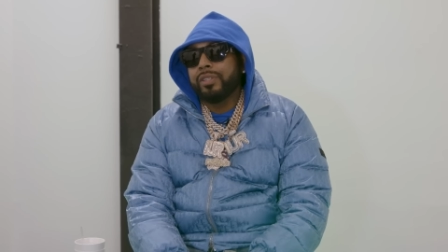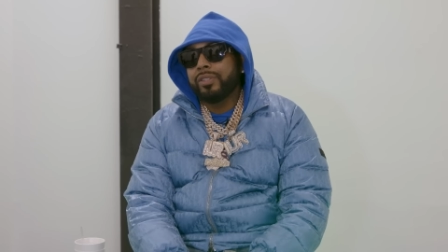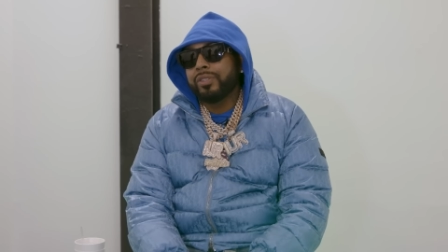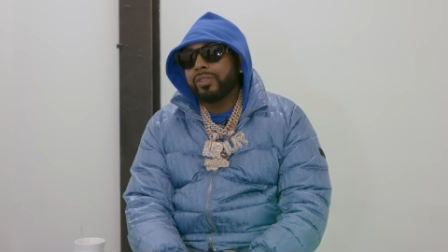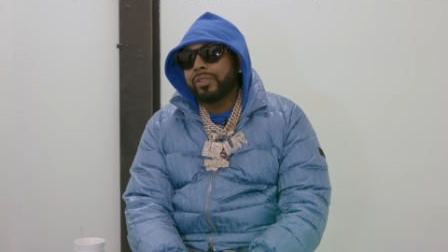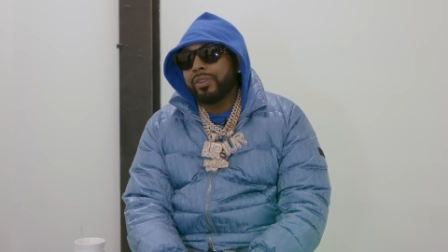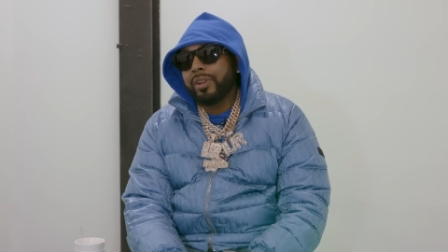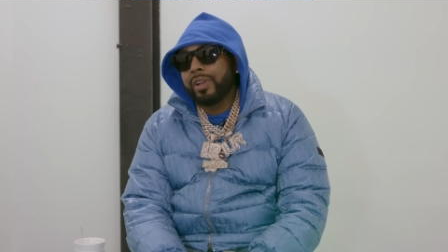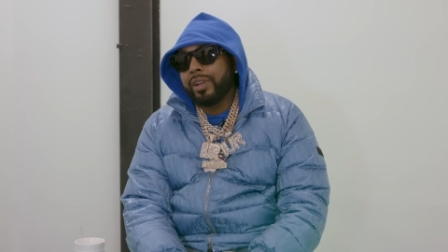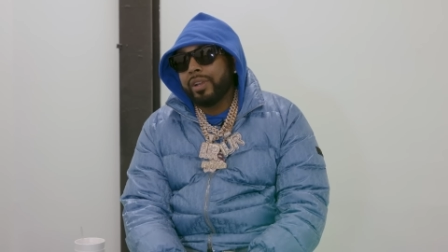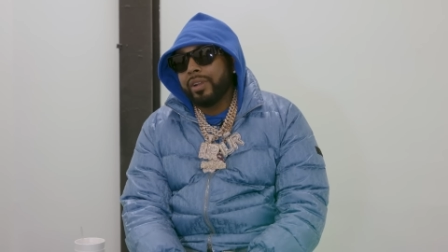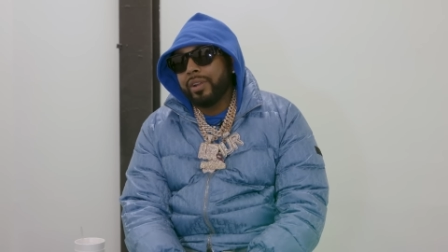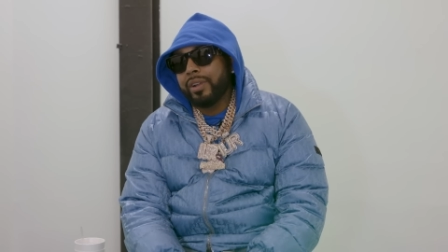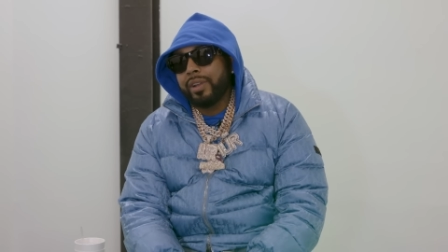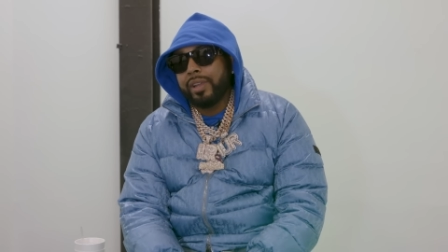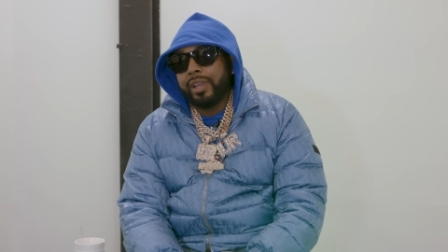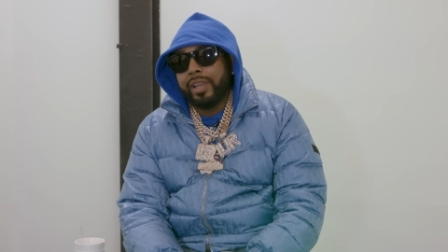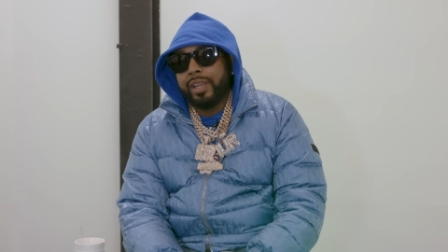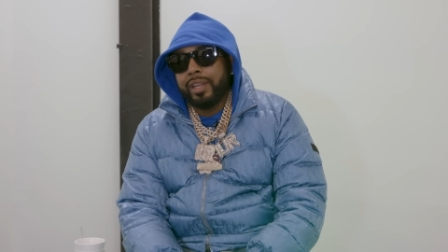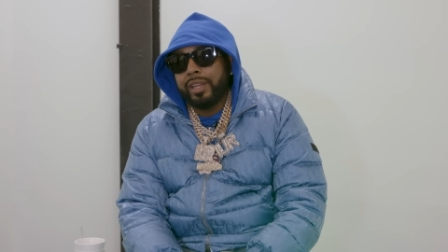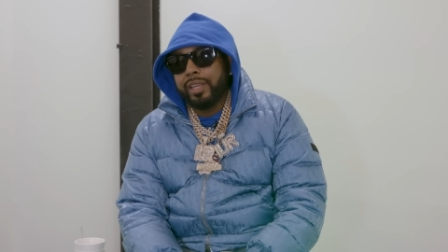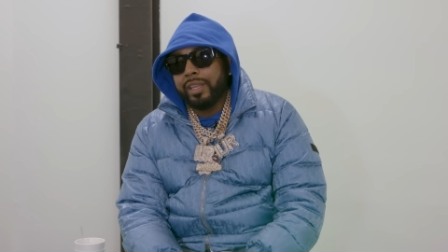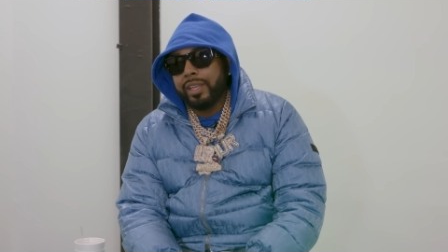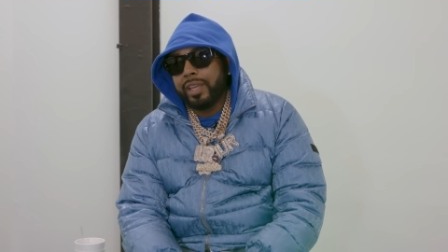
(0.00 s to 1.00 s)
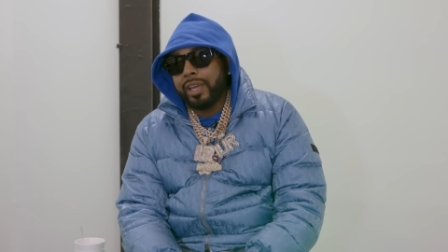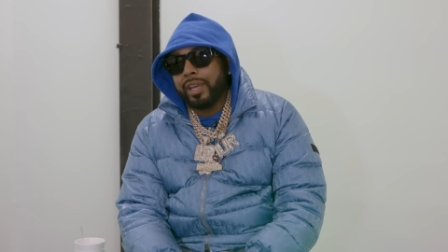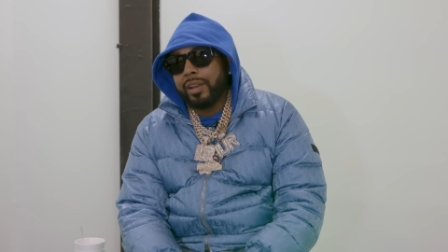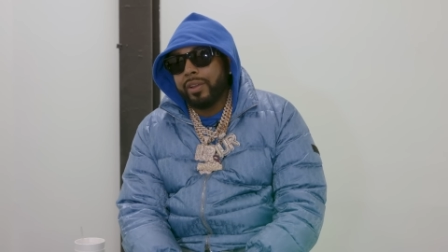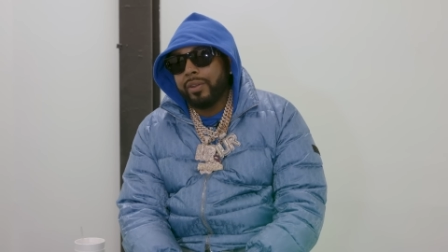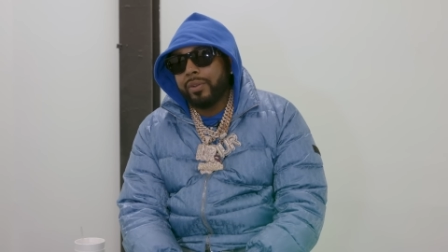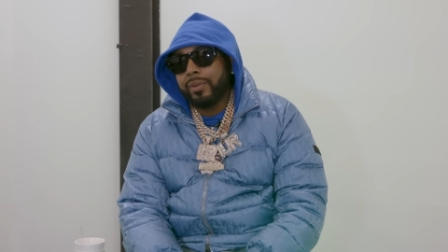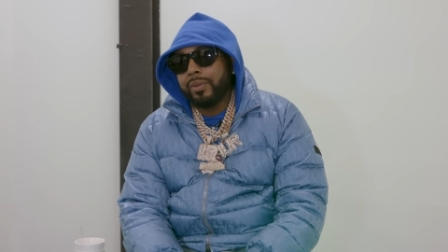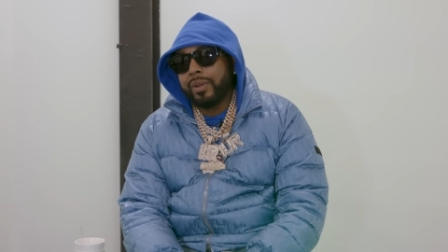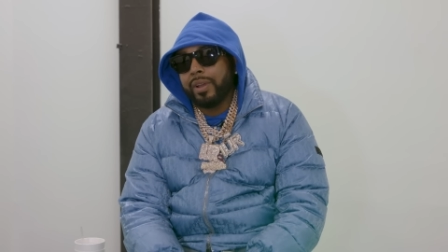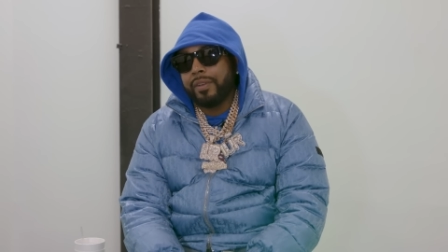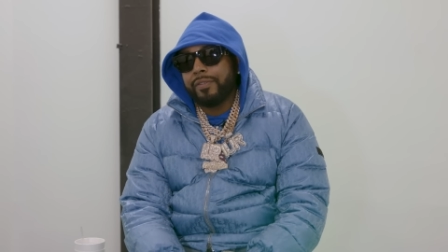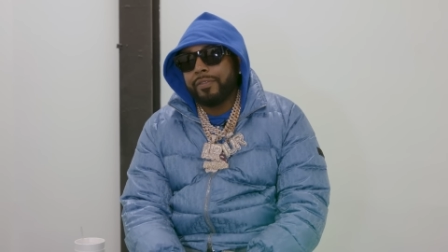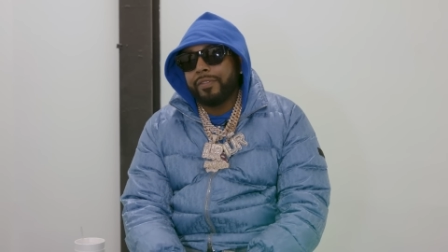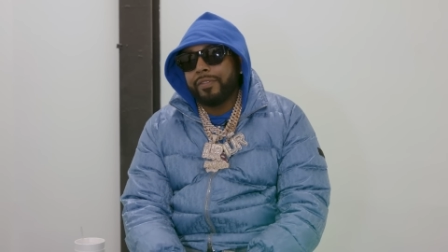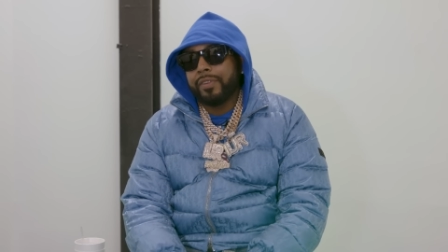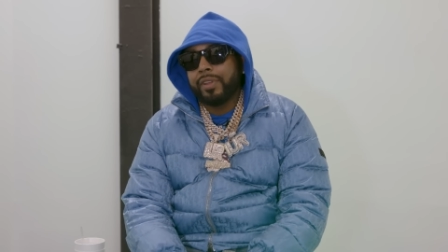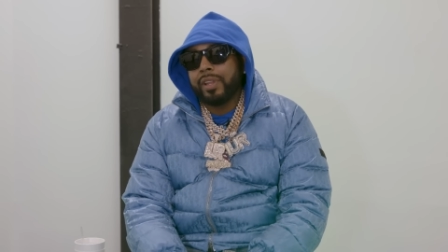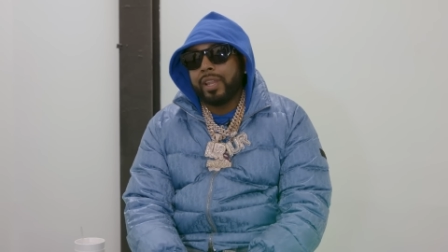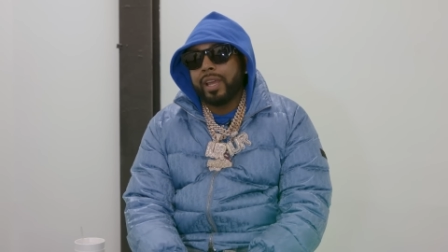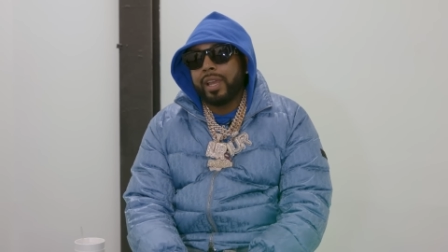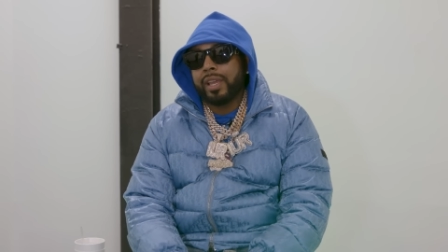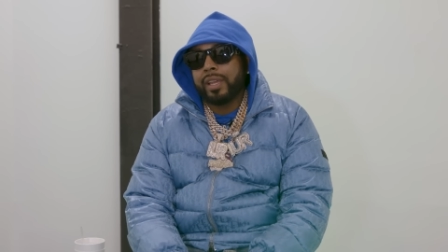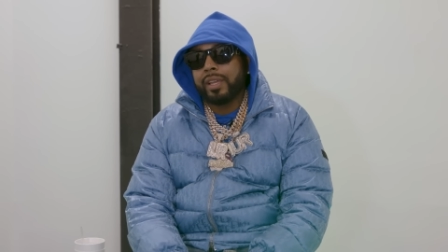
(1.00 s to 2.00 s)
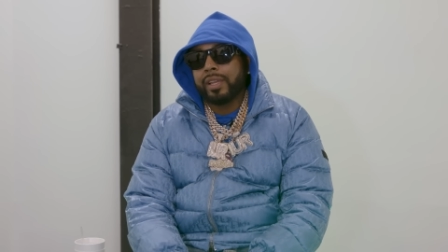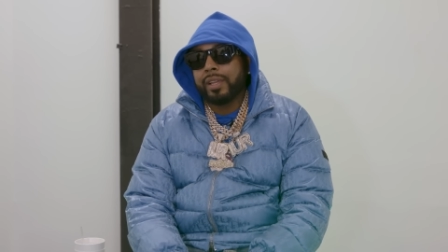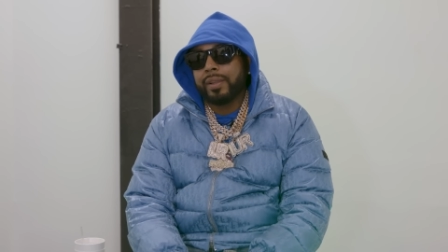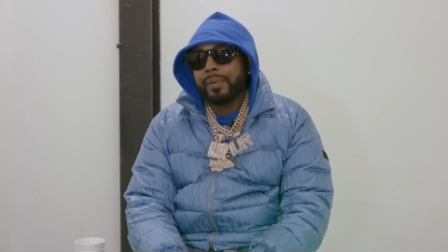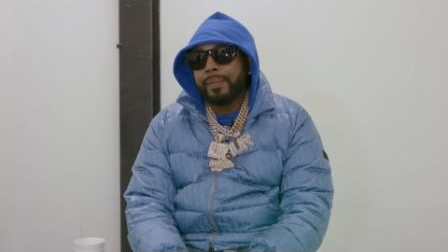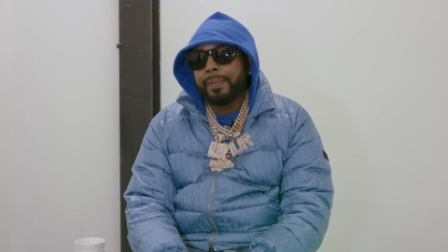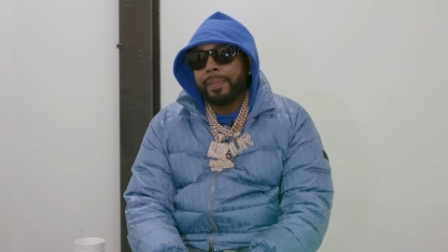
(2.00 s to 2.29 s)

Detroit or any ghetto, I feel like